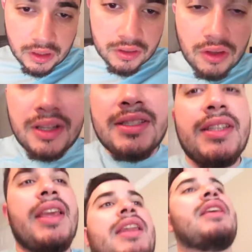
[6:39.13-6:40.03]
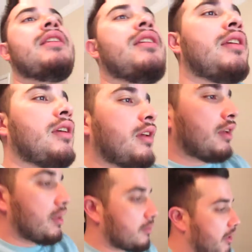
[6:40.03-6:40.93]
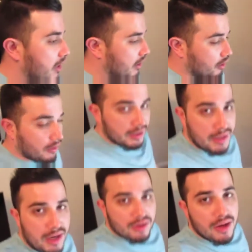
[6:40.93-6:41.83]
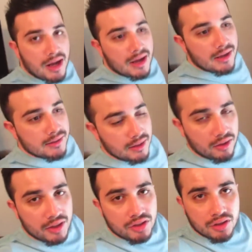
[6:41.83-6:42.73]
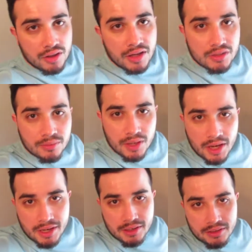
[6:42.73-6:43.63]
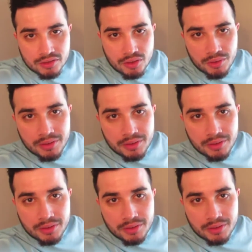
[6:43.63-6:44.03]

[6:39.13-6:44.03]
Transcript: So let's get it. Let's make it a great day, you guys, and I'll get you on the next one. All right, let's do